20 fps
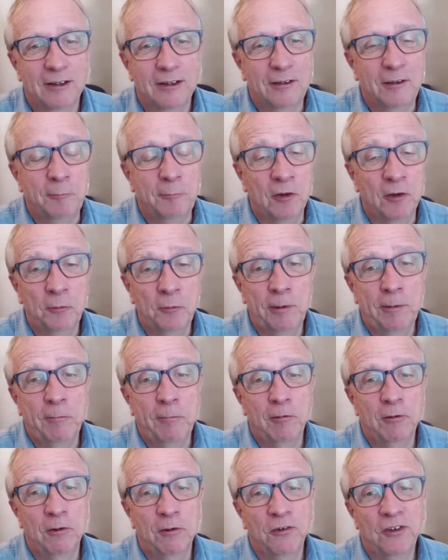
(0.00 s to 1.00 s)
most people
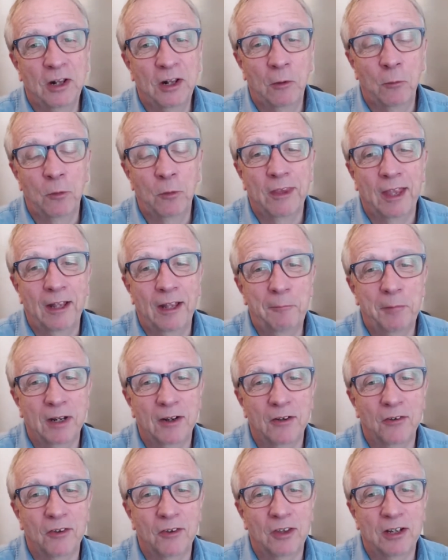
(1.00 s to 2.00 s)
can deal with that
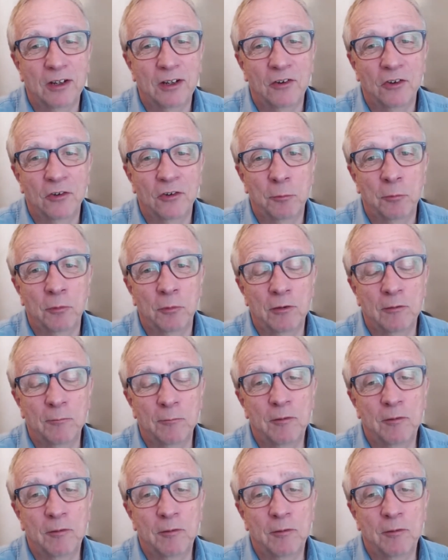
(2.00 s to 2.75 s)
because they can just move,